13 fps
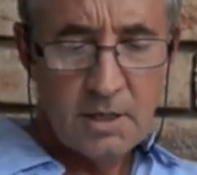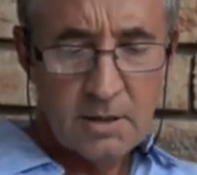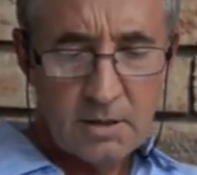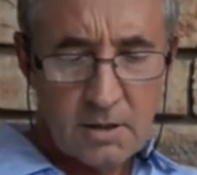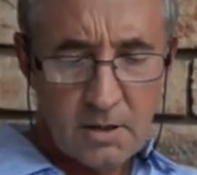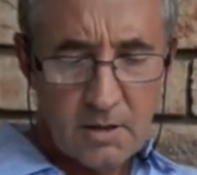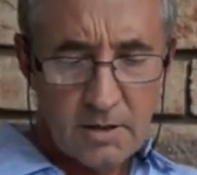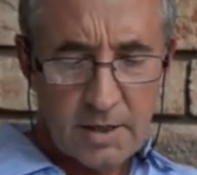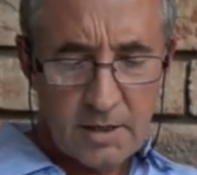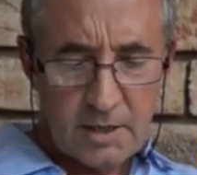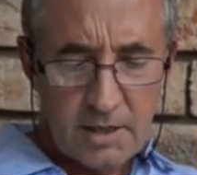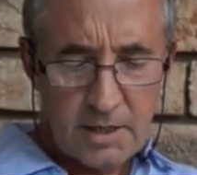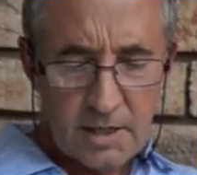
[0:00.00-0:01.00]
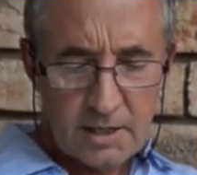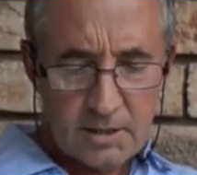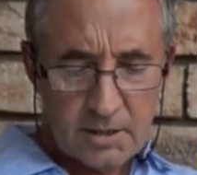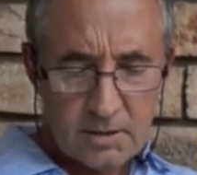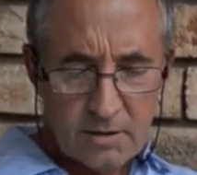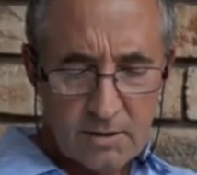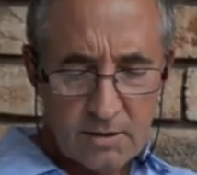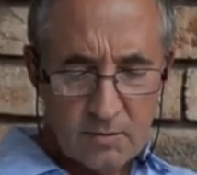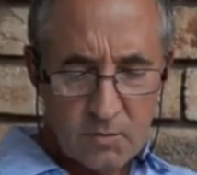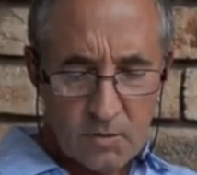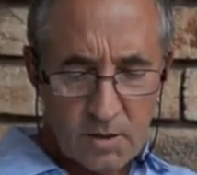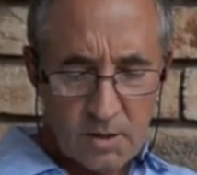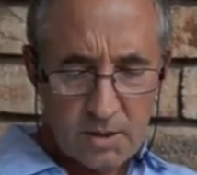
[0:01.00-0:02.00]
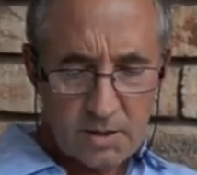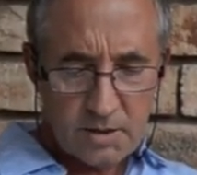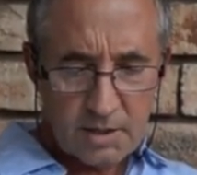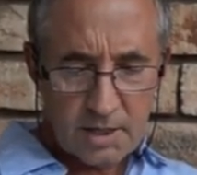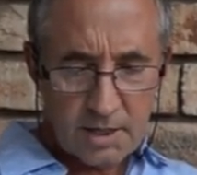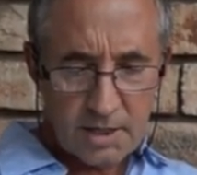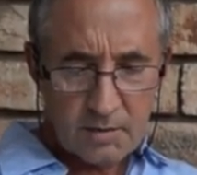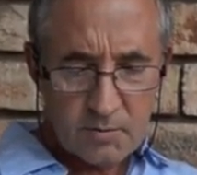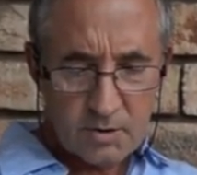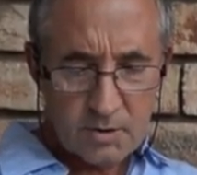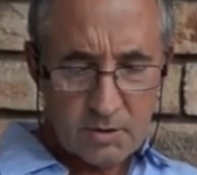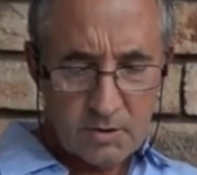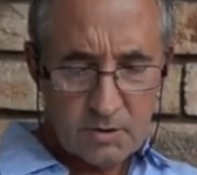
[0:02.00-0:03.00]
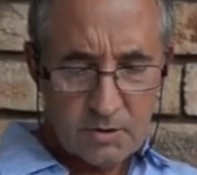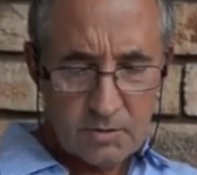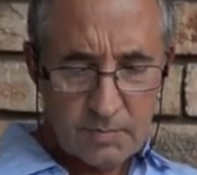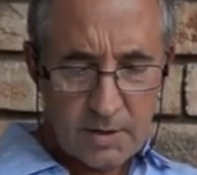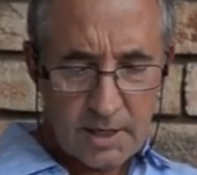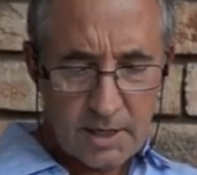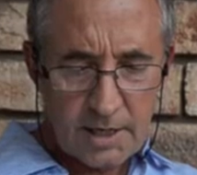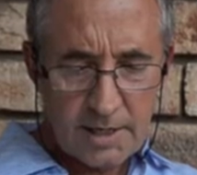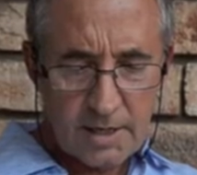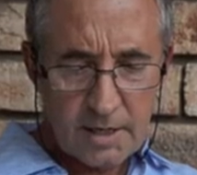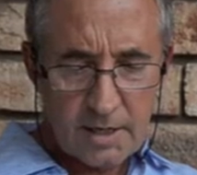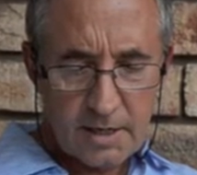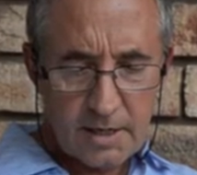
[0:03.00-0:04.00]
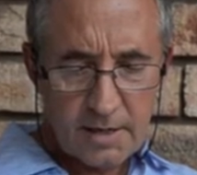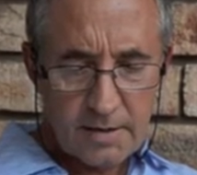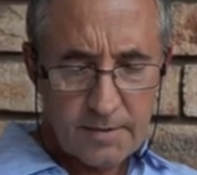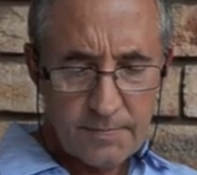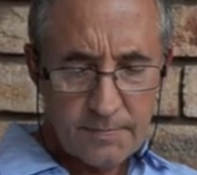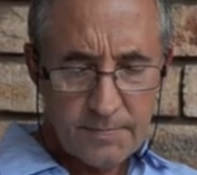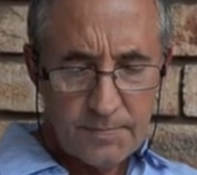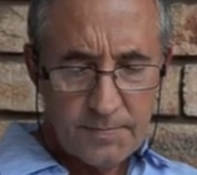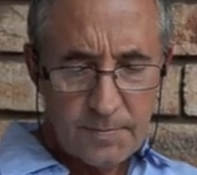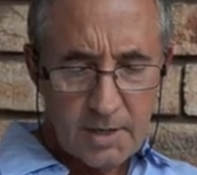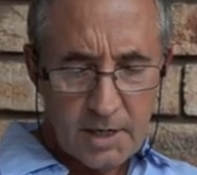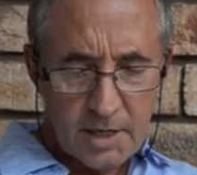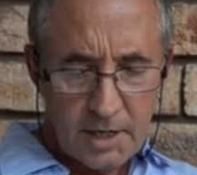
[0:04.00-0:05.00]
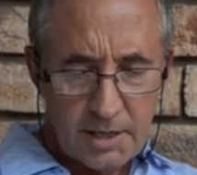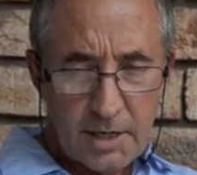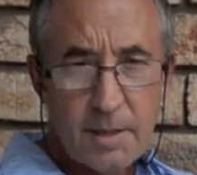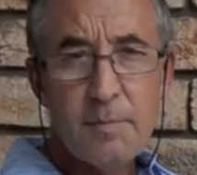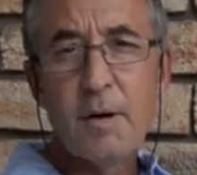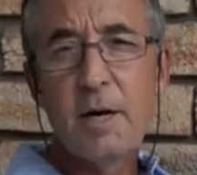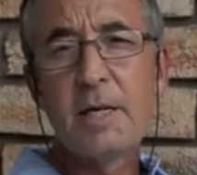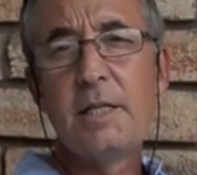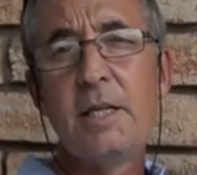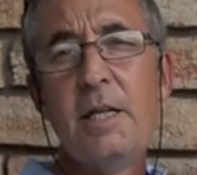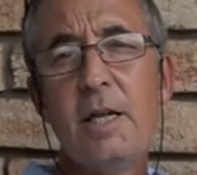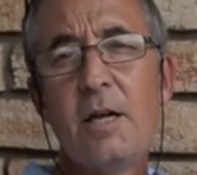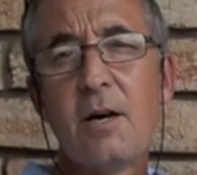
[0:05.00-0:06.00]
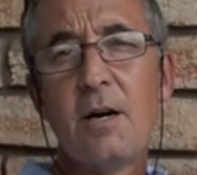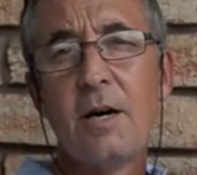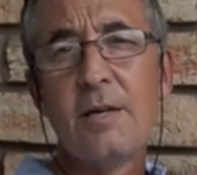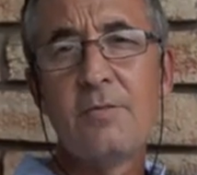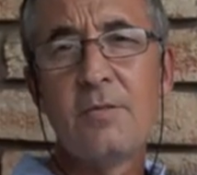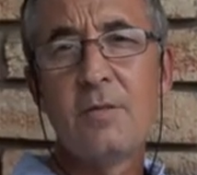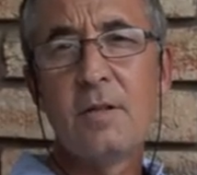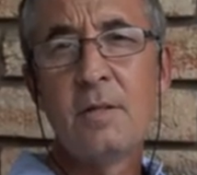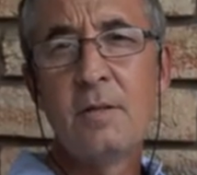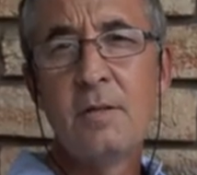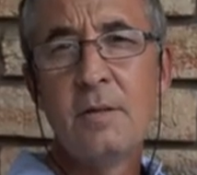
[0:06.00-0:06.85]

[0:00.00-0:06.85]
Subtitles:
So our deduction was that it was used by either a Henry Martini rifle,